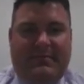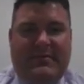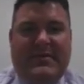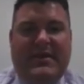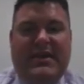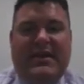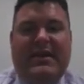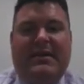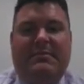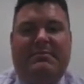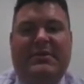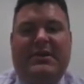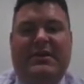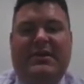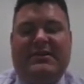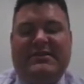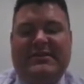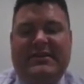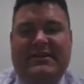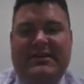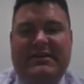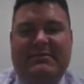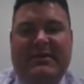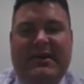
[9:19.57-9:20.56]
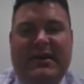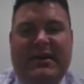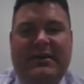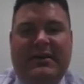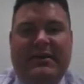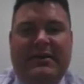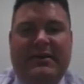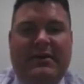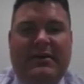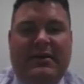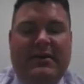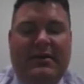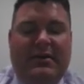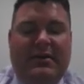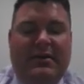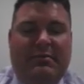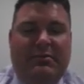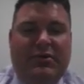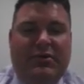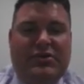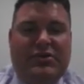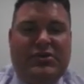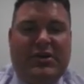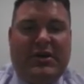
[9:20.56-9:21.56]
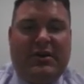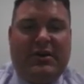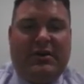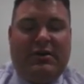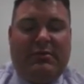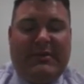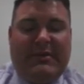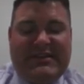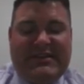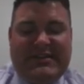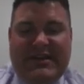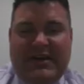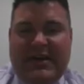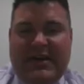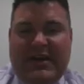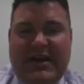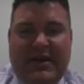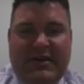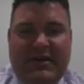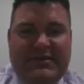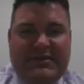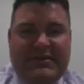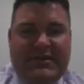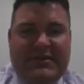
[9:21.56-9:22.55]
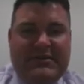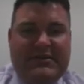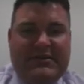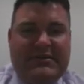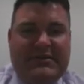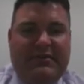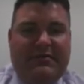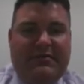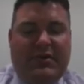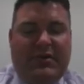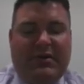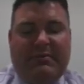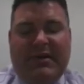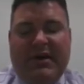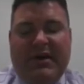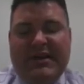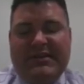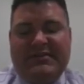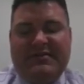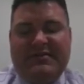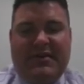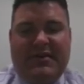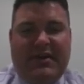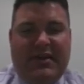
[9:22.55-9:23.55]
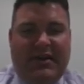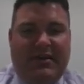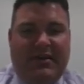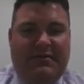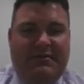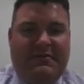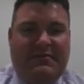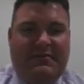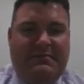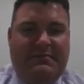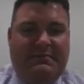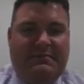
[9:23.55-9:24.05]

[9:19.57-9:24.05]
and because I did my number chart or my sign analysis of when I'm positive and negative.